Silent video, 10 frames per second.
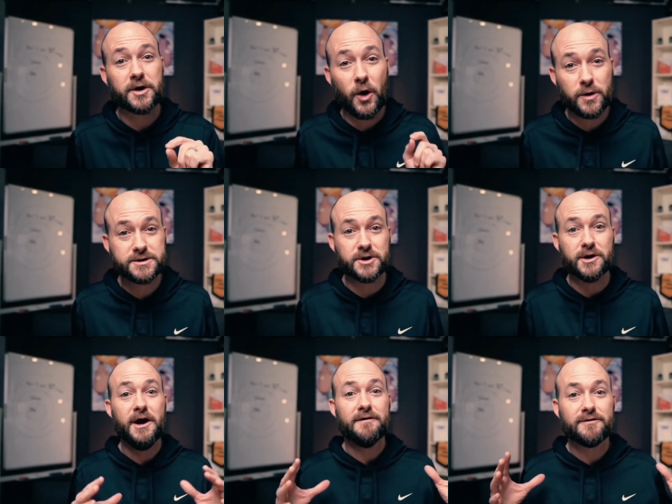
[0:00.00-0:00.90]
culture
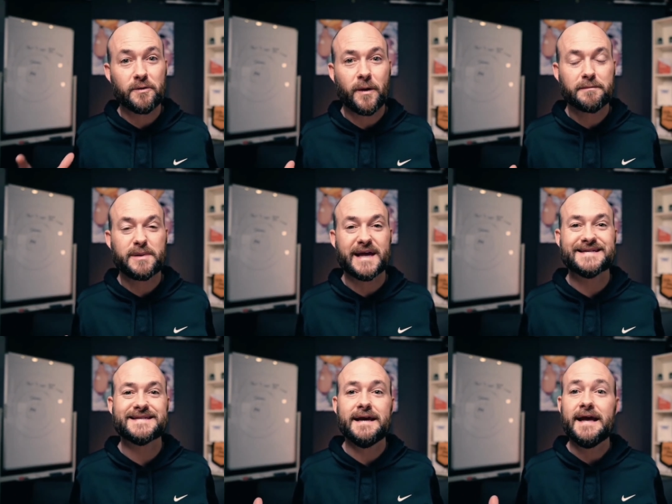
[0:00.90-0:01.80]
for the
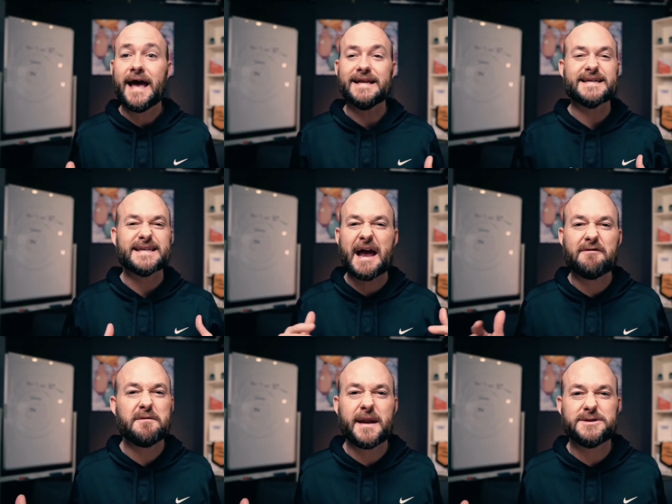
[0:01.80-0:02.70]
workplace. And he says,
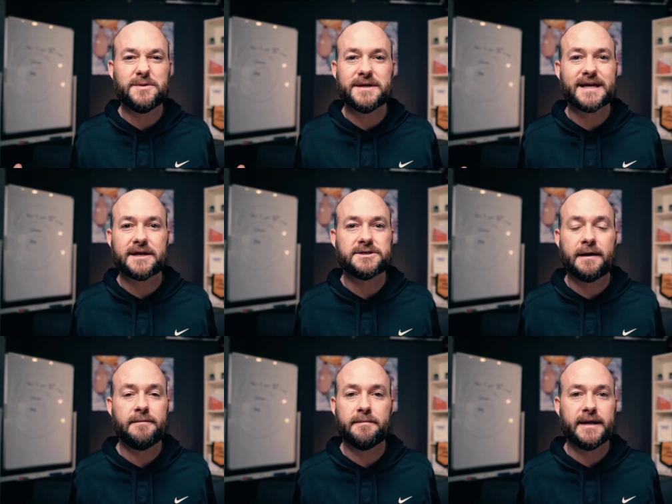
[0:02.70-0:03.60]
everybody's doing a second
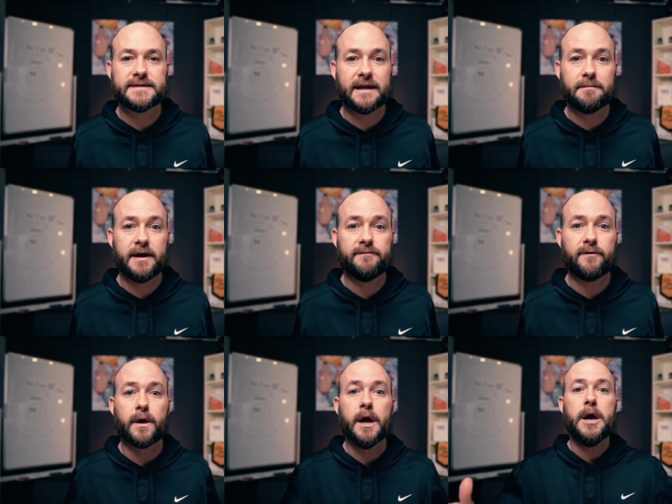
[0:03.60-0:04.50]
job, nobody's getting paid
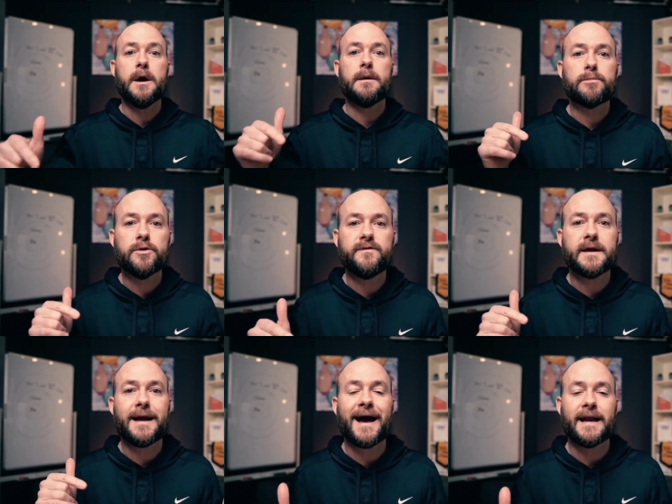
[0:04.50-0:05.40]
for. Proving
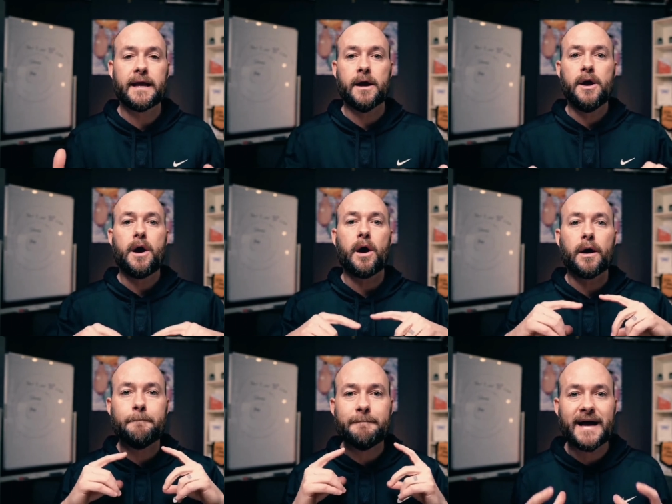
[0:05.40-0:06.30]
and hiding are
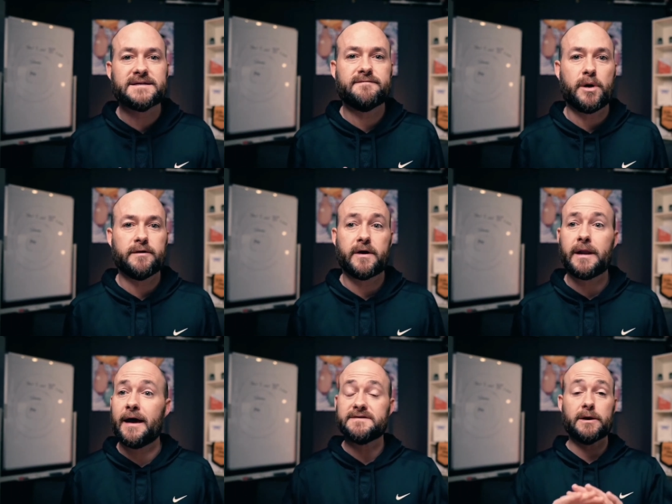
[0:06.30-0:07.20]
a massive part of our
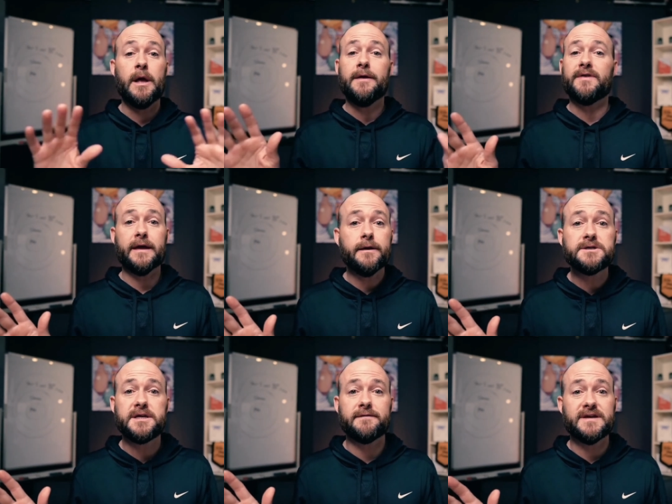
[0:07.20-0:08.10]
lives. Now, the
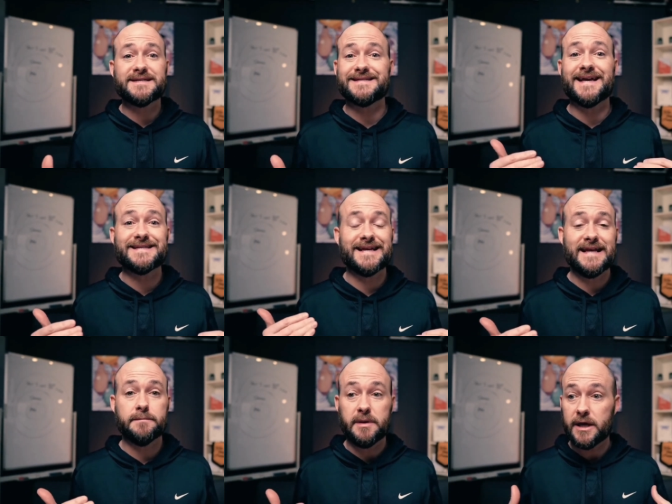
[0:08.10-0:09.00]
energy of this doesn't
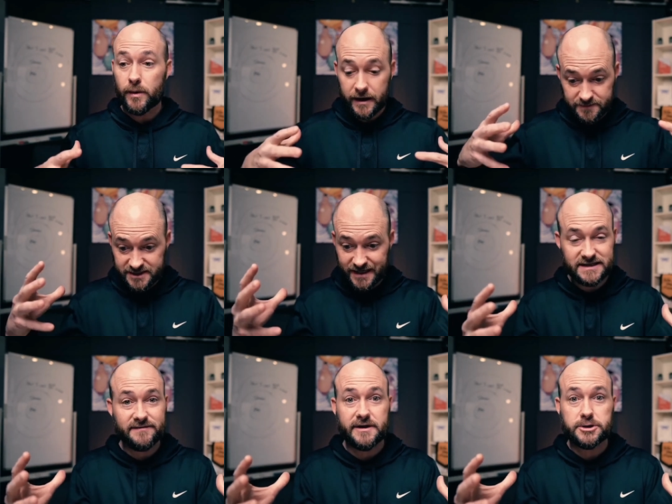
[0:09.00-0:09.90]
need to be we
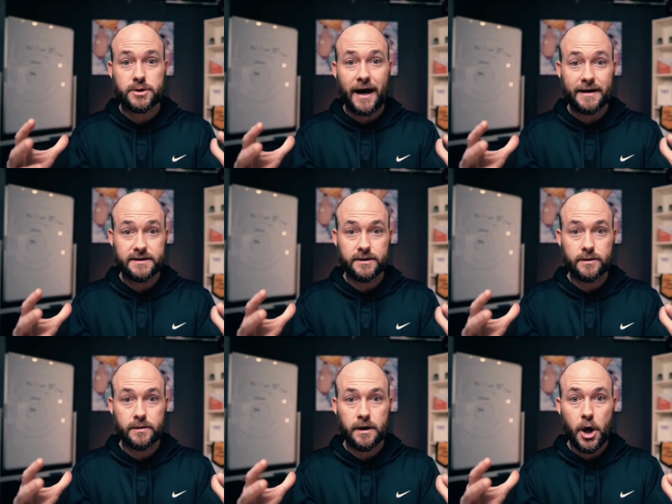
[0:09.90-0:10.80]
obsessively try to